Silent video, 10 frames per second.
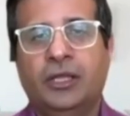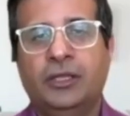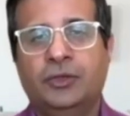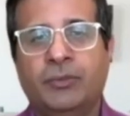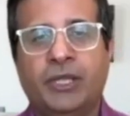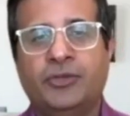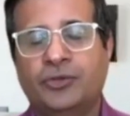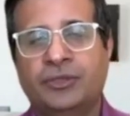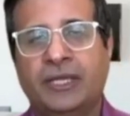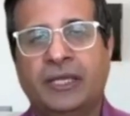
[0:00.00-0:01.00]
to make
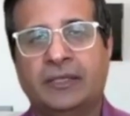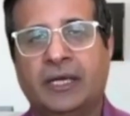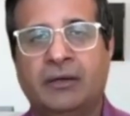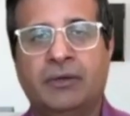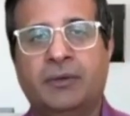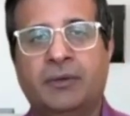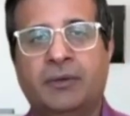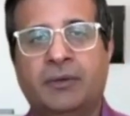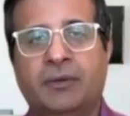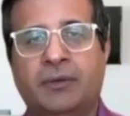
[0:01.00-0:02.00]
sure that
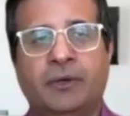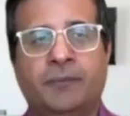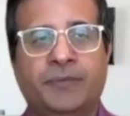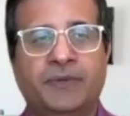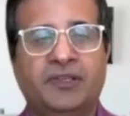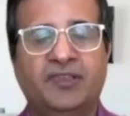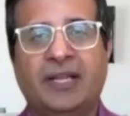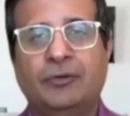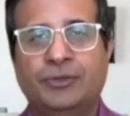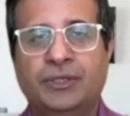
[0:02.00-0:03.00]
our
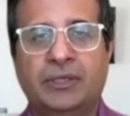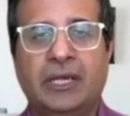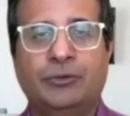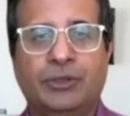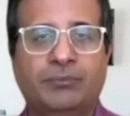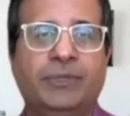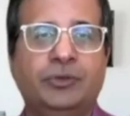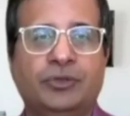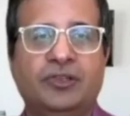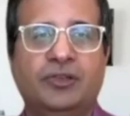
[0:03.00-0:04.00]
discounted cloud
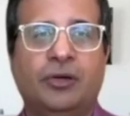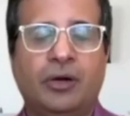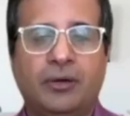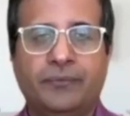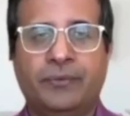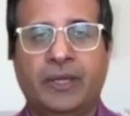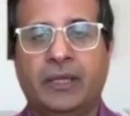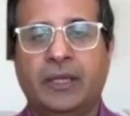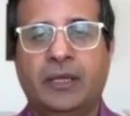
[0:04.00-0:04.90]
compute offering